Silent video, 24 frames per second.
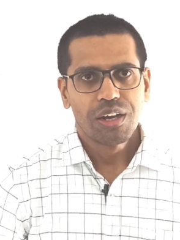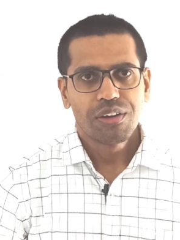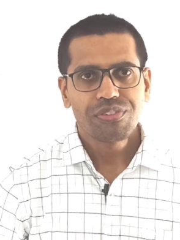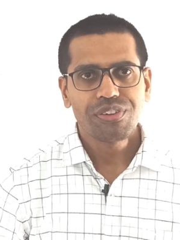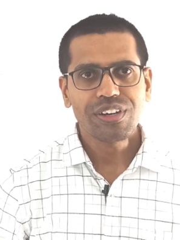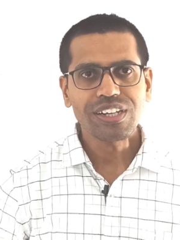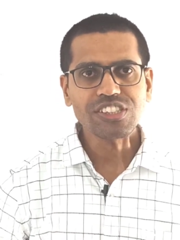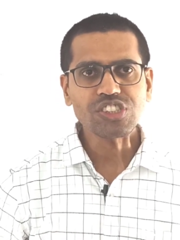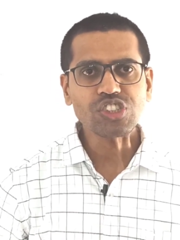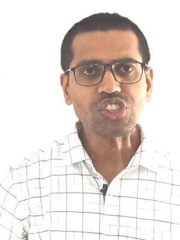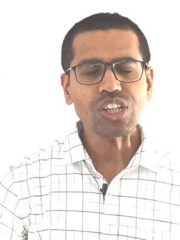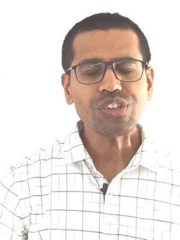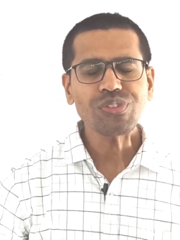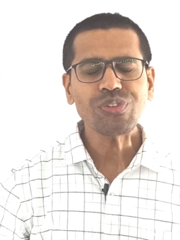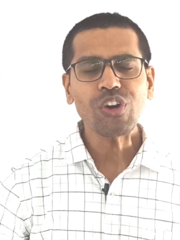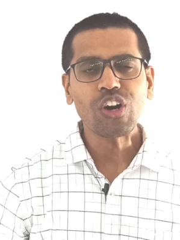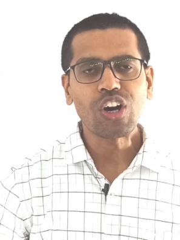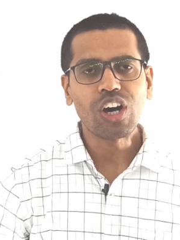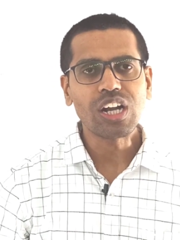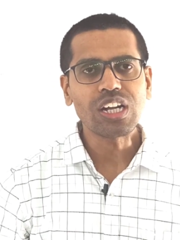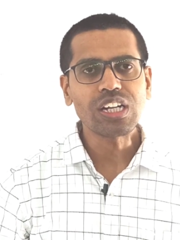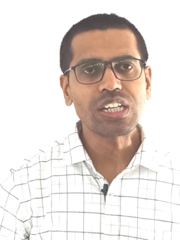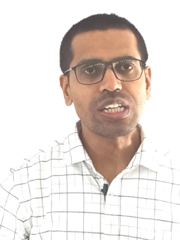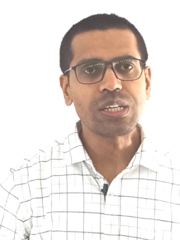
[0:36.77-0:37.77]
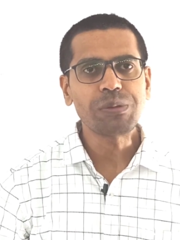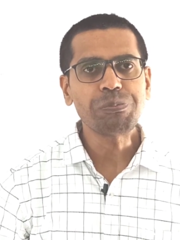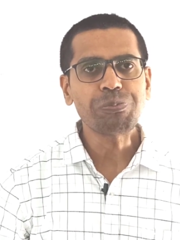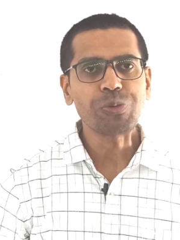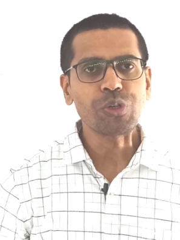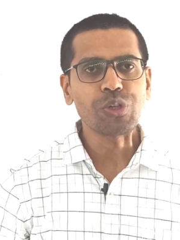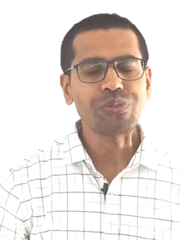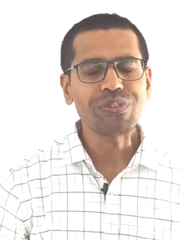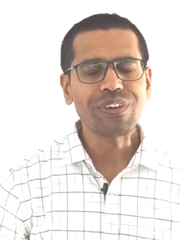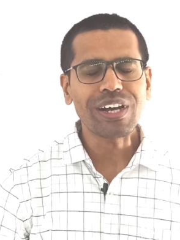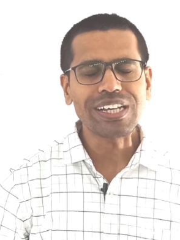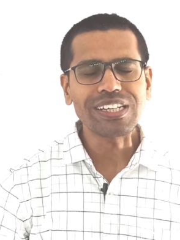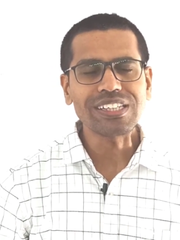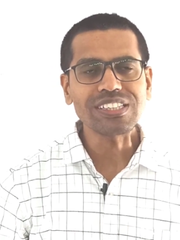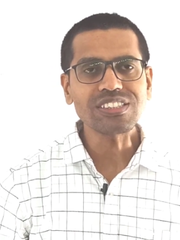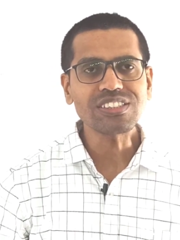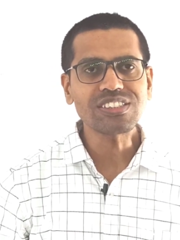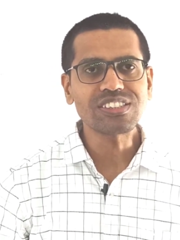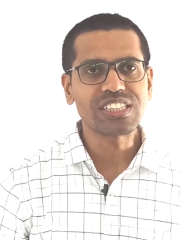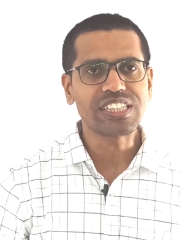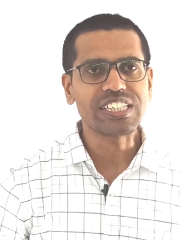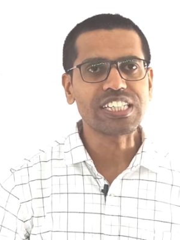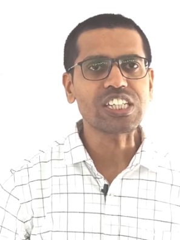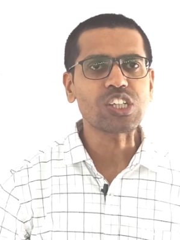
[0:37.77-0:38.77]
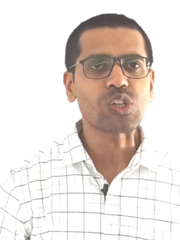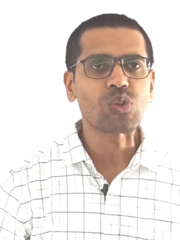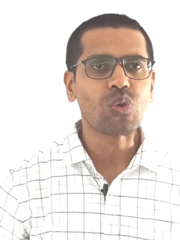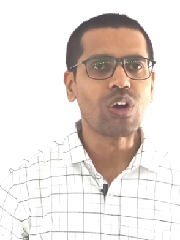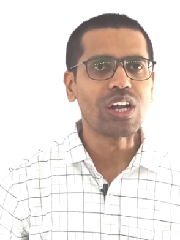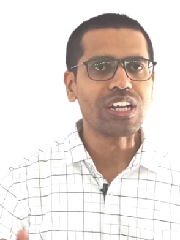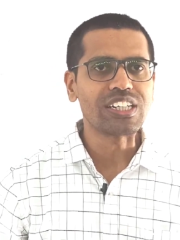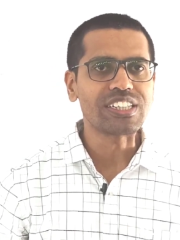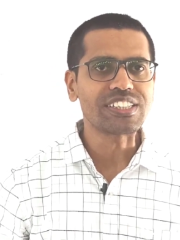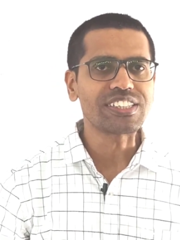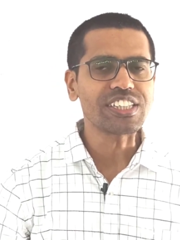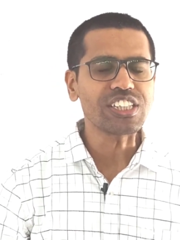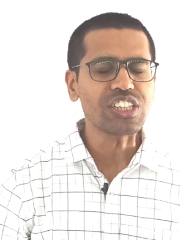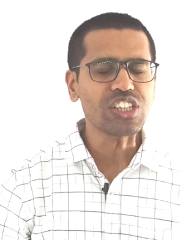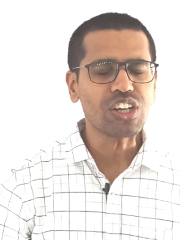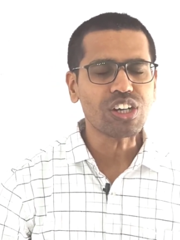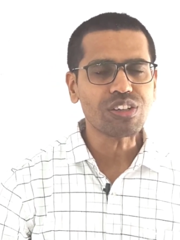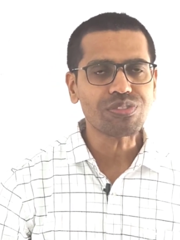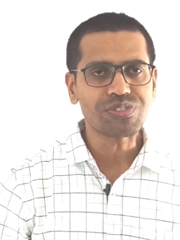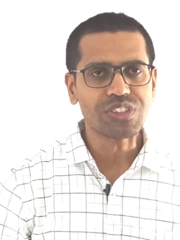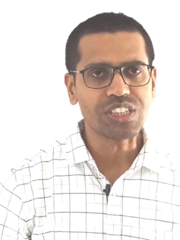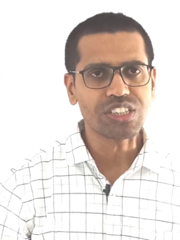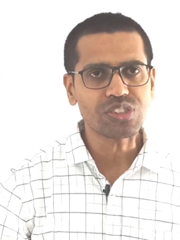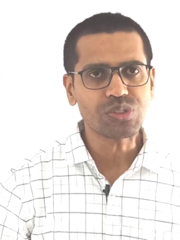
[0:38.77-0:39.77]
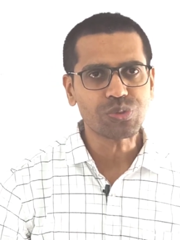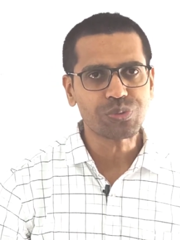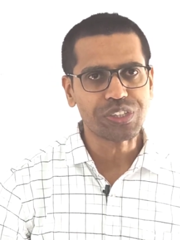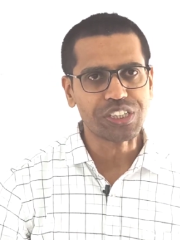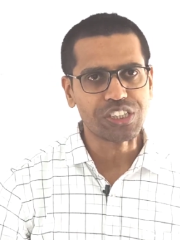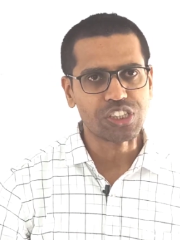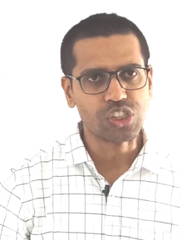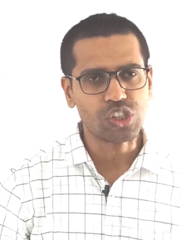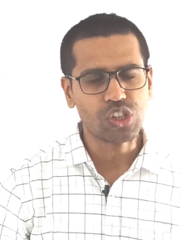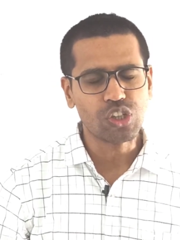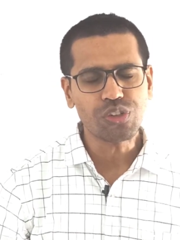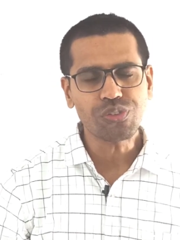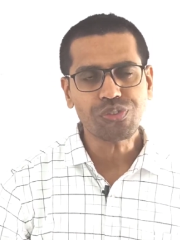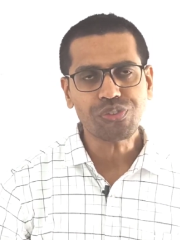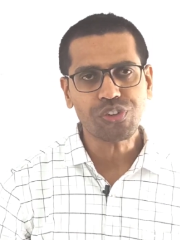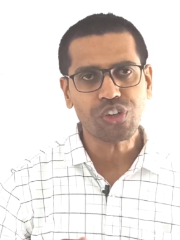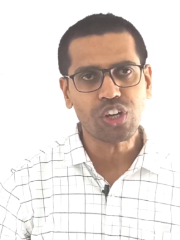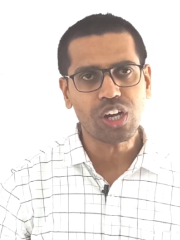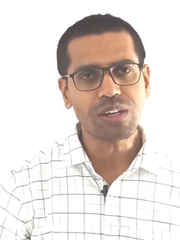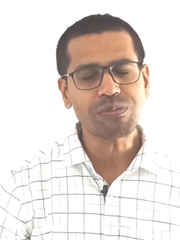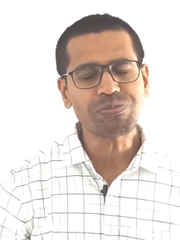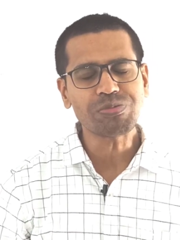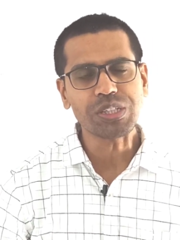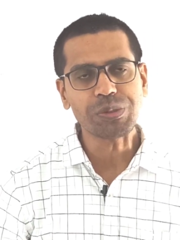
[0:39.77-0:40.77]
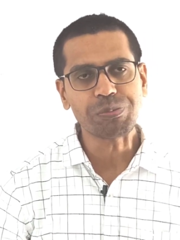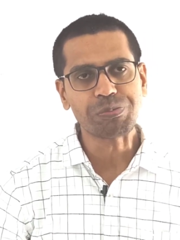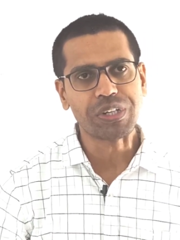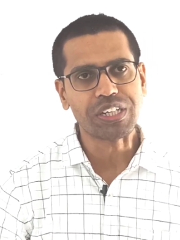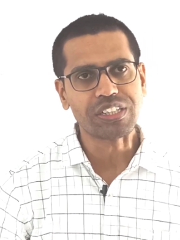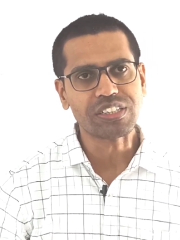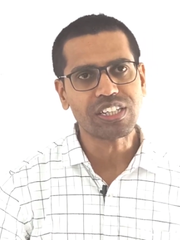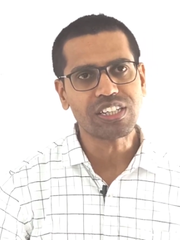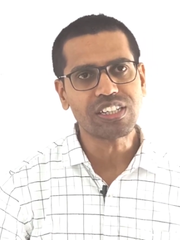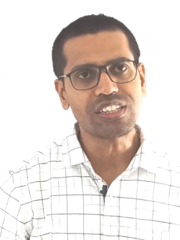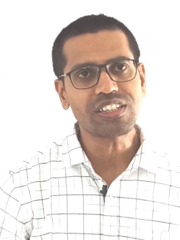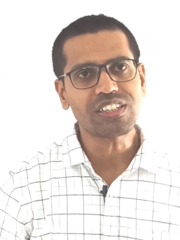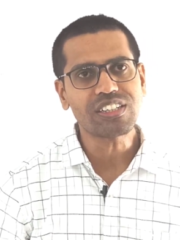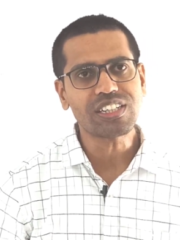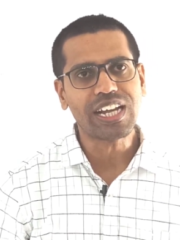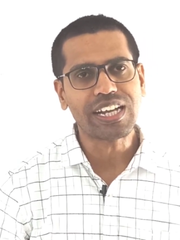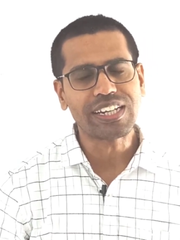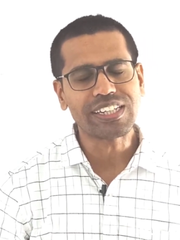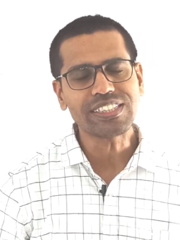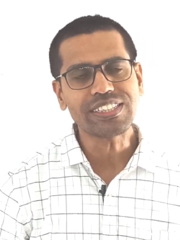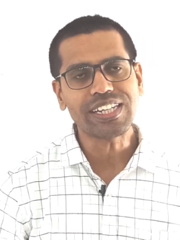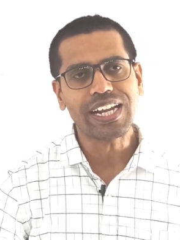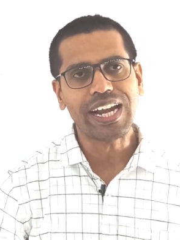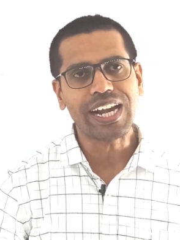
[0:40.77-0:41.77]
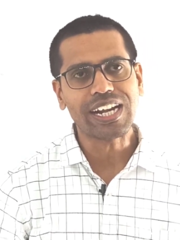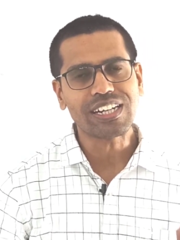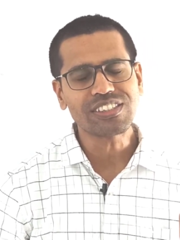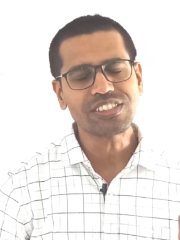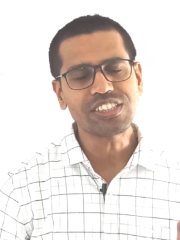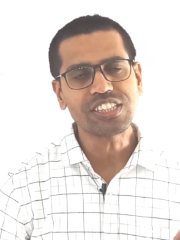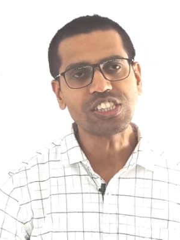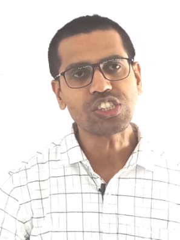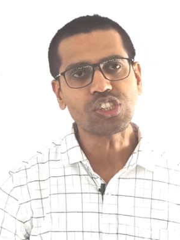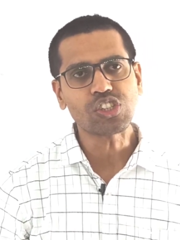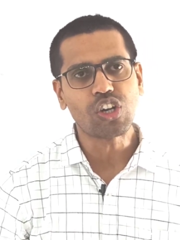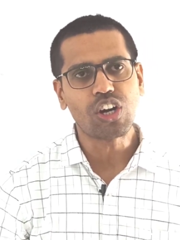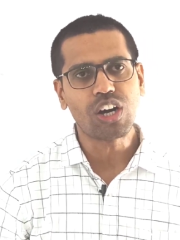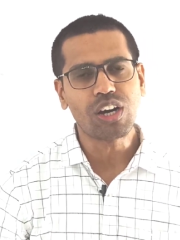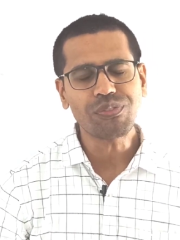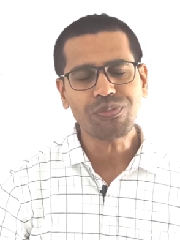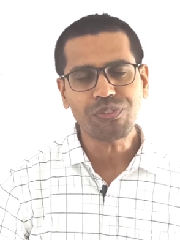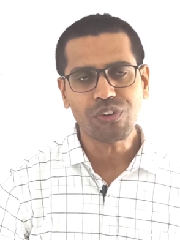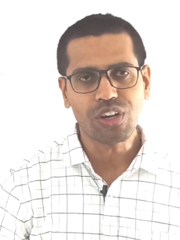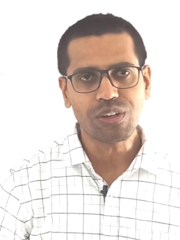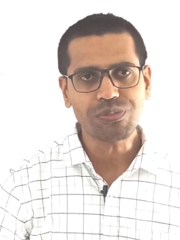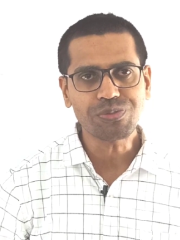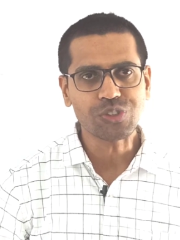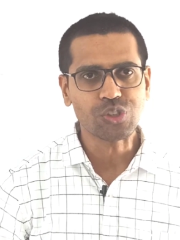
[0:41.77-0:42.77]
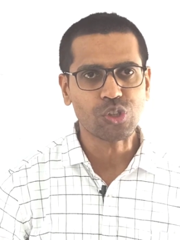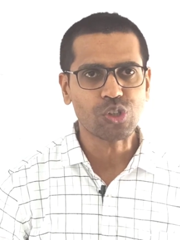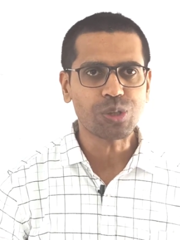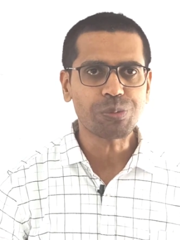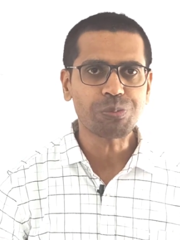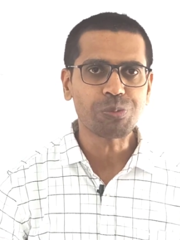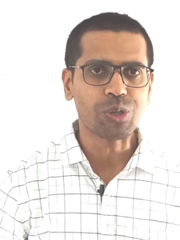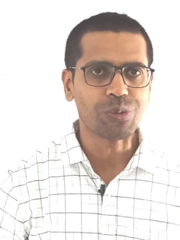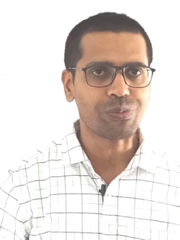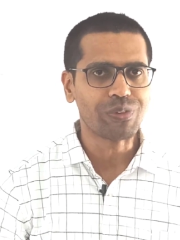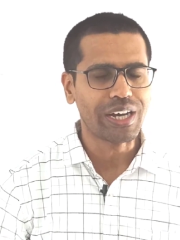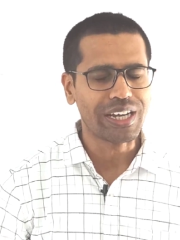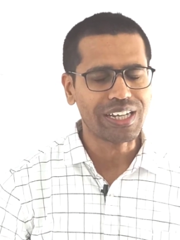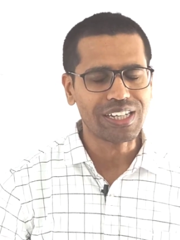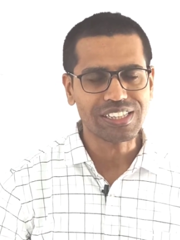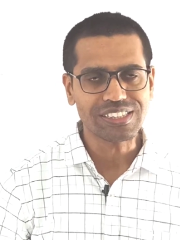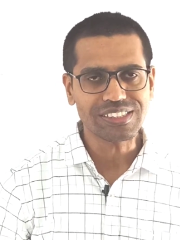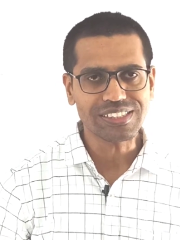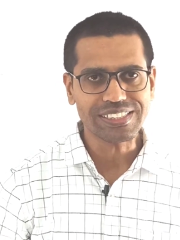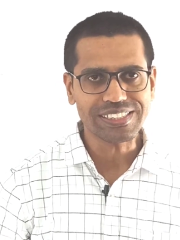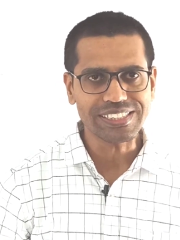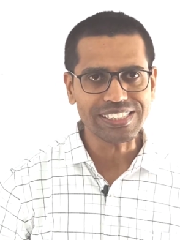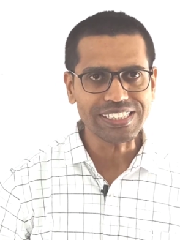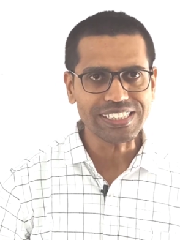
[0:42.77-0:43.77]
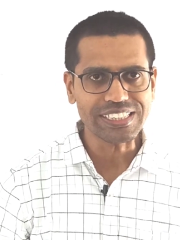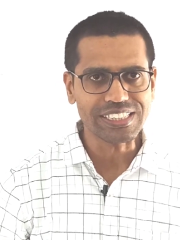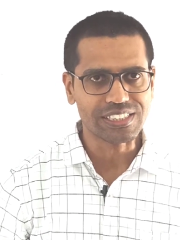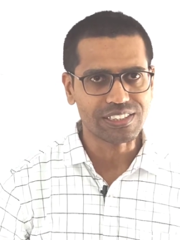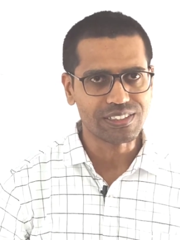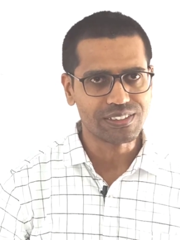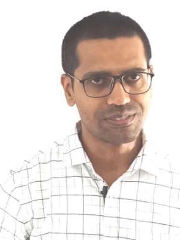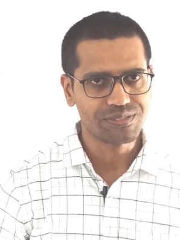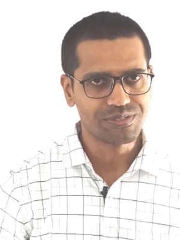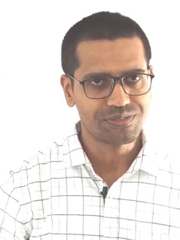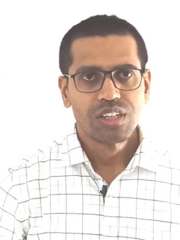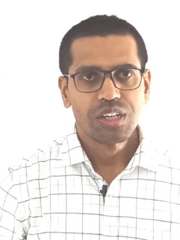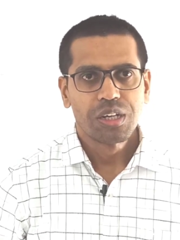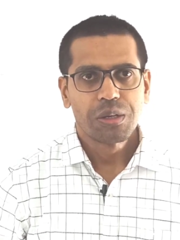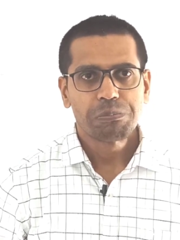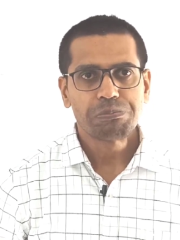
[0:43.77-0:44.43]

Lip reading: First of all, improvise the quality of this video from the button right at the top of your mobile screen.